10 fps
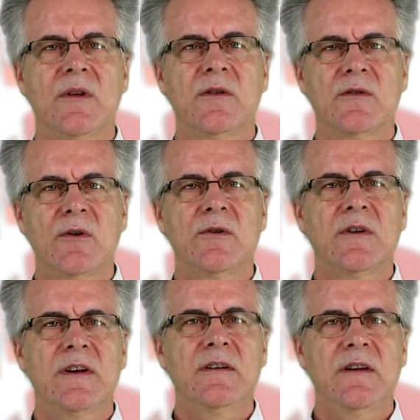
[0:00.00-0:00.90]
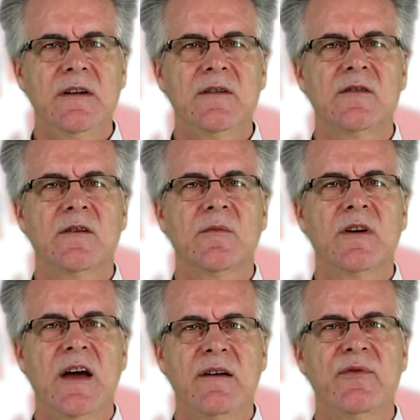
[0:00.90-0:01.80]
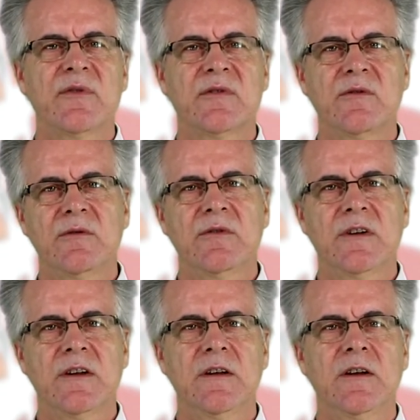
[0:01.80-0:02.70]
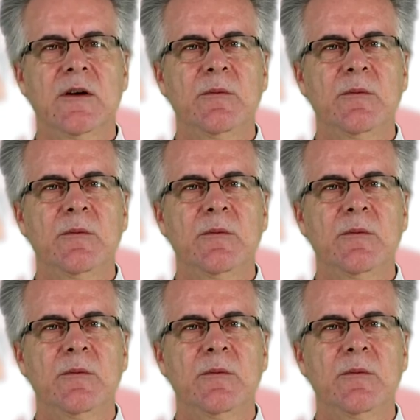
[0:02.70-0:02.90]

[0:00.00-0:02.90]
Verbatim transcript: certainly needs some careful scrutiny